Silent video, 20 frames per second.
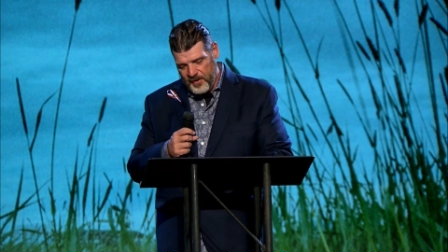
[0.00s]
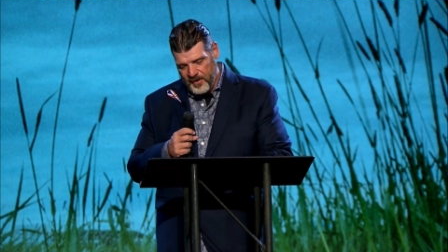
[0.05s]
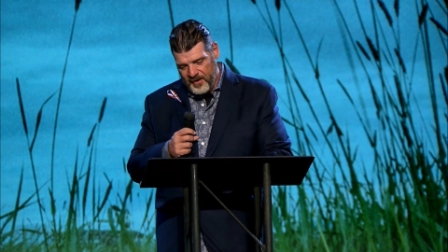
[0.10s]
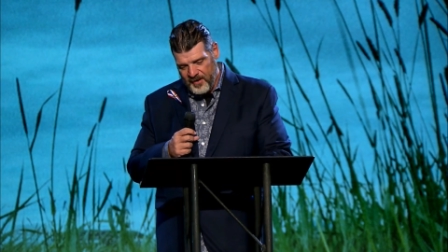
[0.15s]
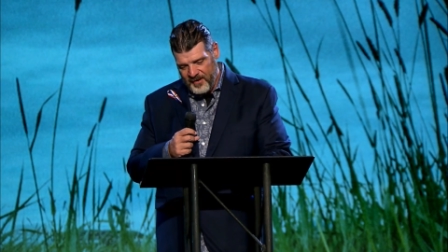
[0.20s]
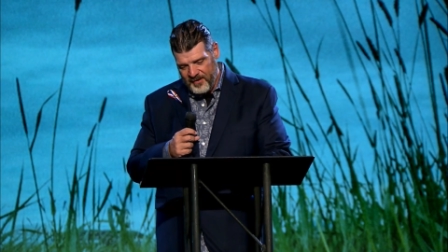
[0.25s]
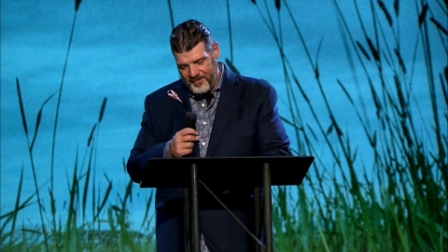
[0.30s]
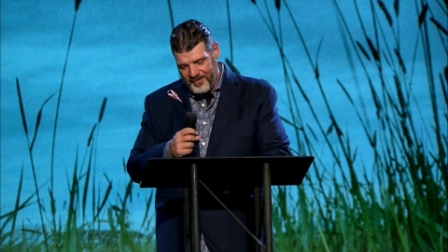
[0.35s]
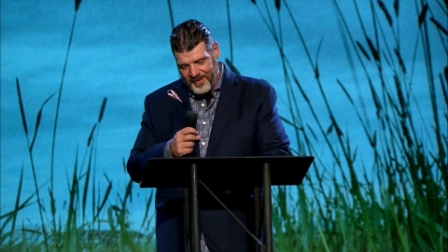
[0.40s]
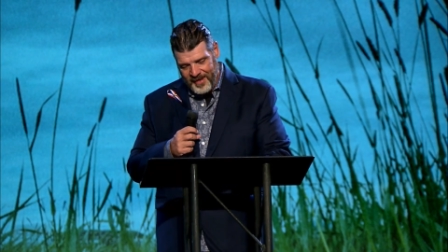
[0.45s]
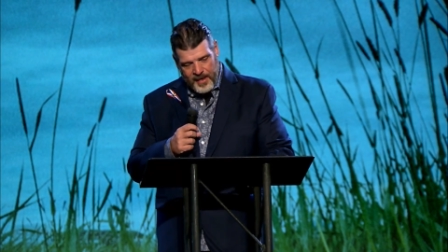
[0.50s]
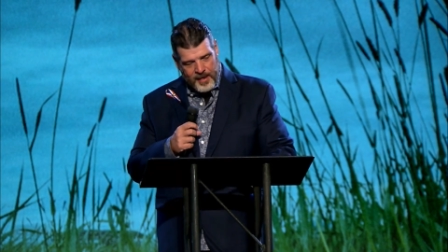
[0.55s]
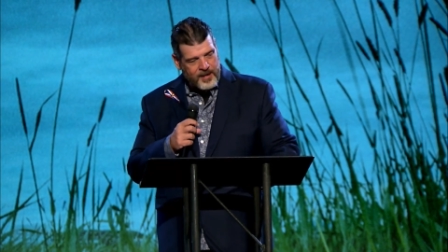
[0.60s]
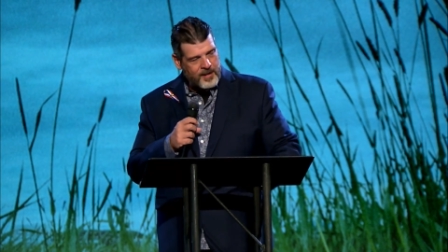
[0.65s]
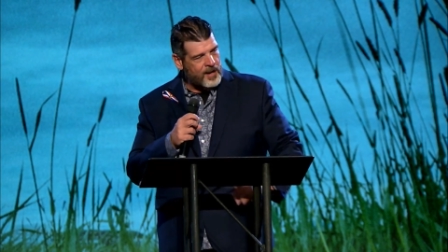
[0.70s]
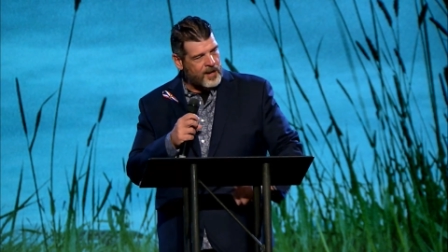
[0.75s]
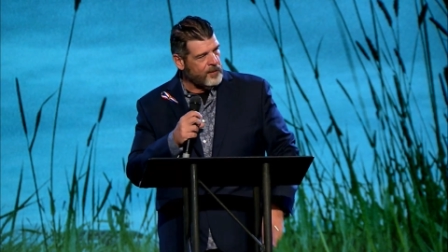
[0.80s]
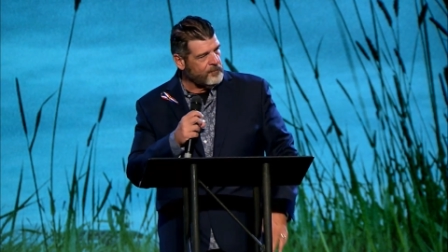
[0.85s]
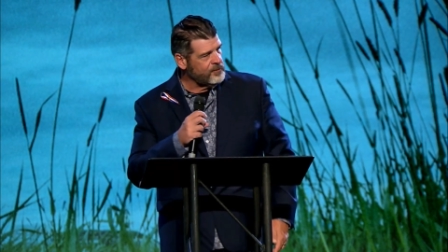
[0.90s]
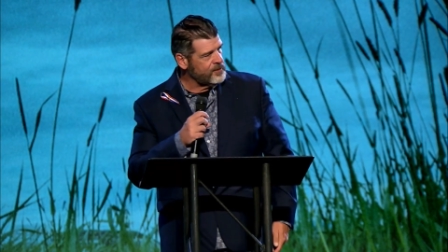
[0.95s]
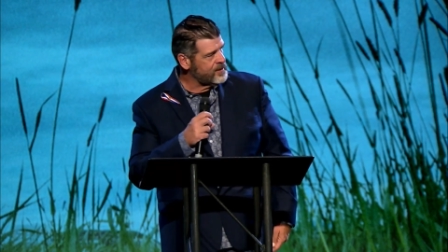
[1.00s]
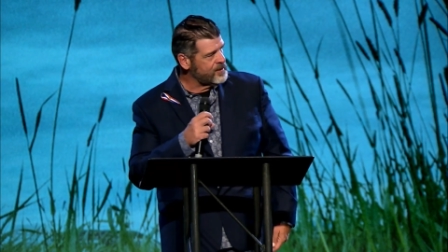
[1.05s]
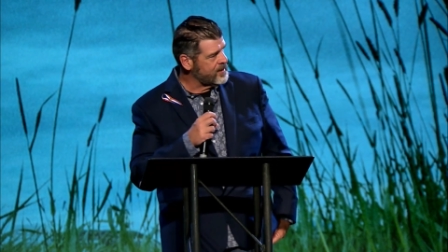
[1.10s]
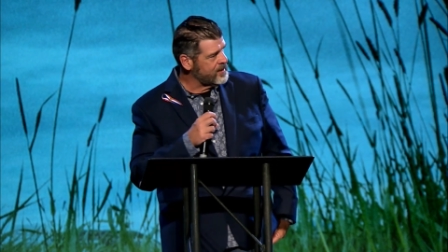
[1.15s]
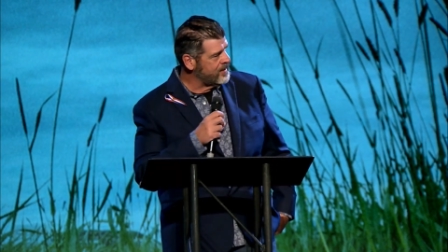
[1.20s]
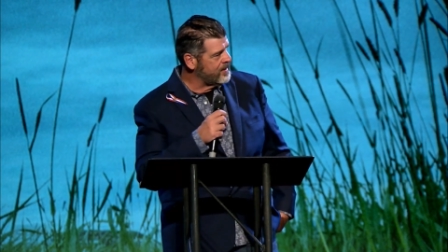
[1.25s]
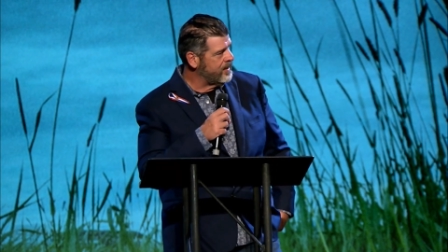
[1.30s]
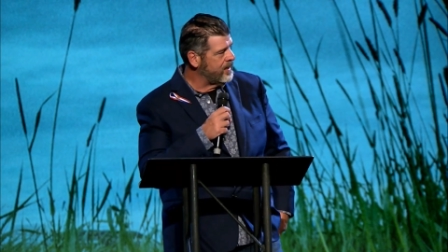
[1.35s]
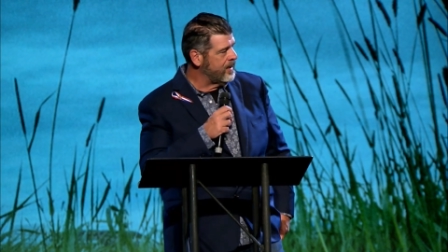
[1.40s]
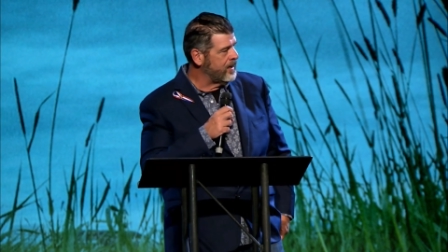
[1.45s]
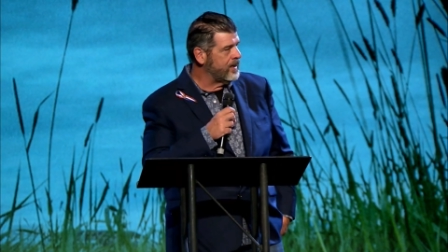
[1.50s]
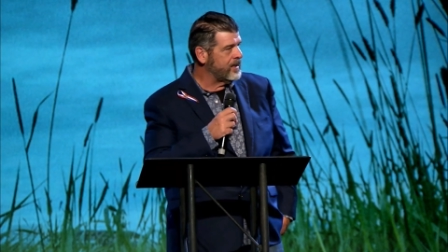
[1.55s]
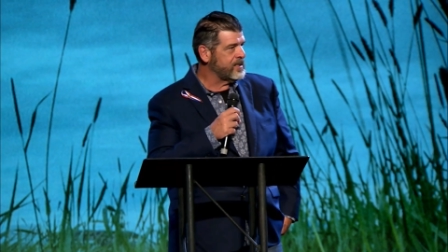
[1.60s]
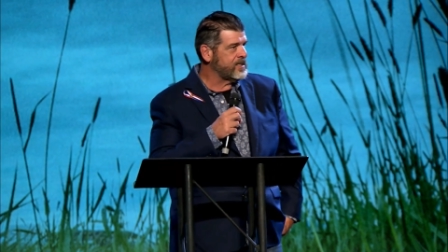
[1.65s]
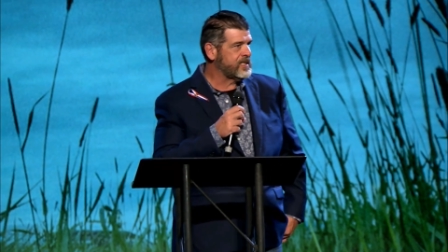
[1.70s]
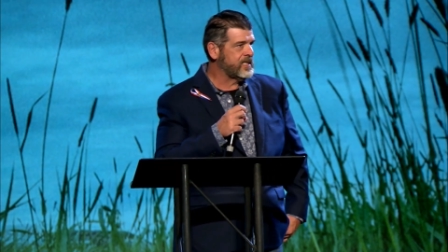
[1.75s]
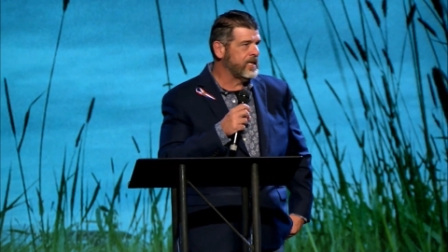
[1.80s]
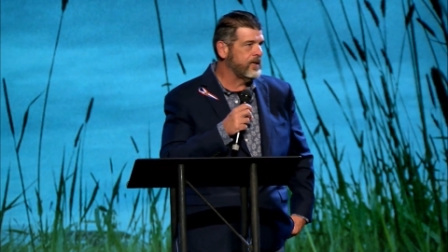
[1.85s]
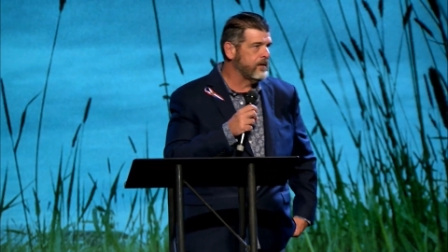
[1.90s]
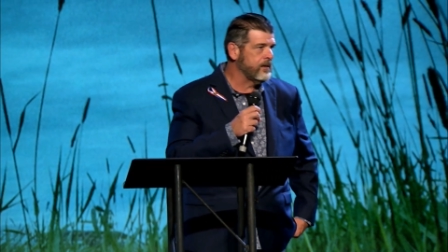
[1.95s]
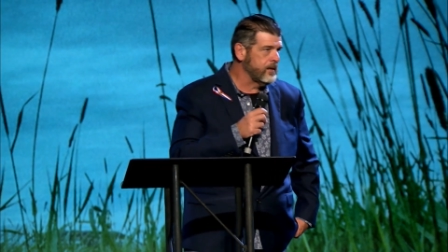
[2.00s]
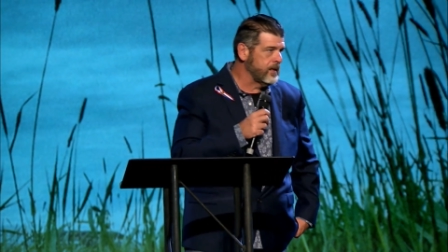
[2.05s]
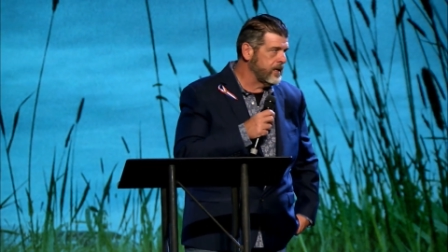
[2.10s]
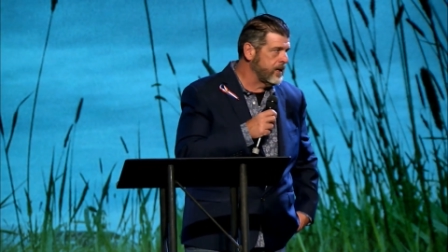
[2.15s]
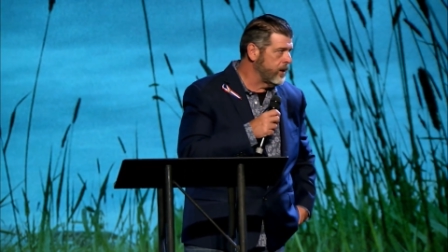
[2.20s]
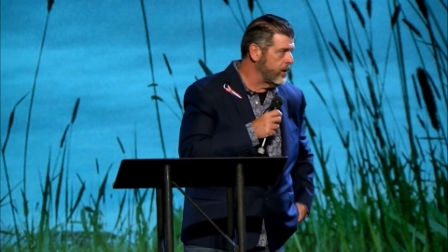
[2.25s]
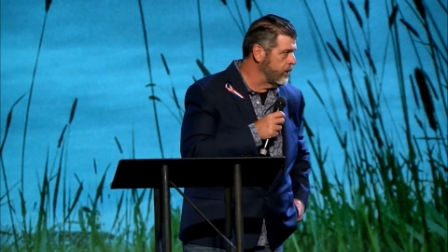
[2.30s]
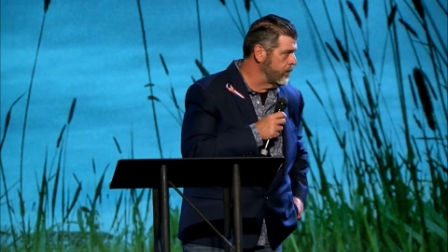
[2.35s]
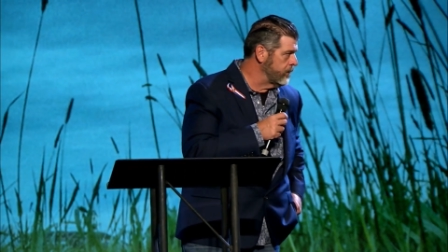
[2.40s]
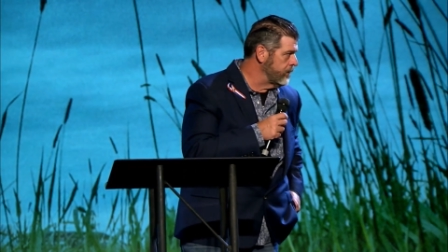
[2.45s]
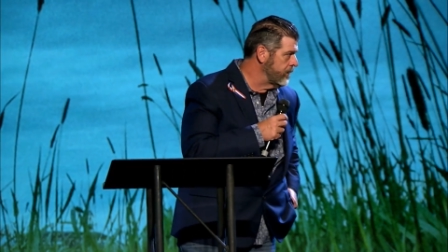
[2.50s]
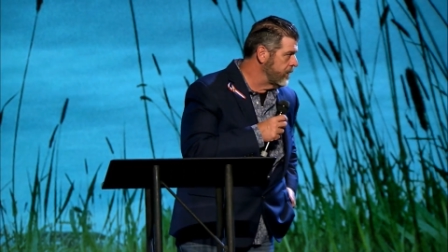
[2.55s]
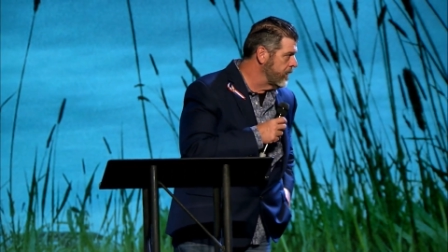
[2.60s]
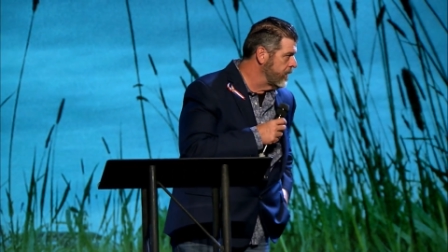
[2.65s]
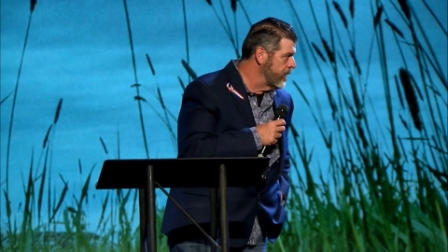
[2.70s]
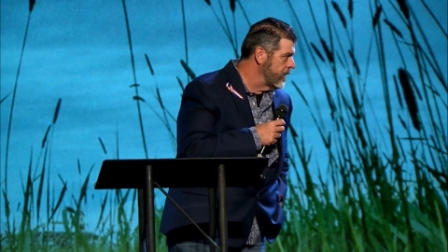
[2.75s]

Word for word: uh, Leanna and I was in uh, Sierra Leone.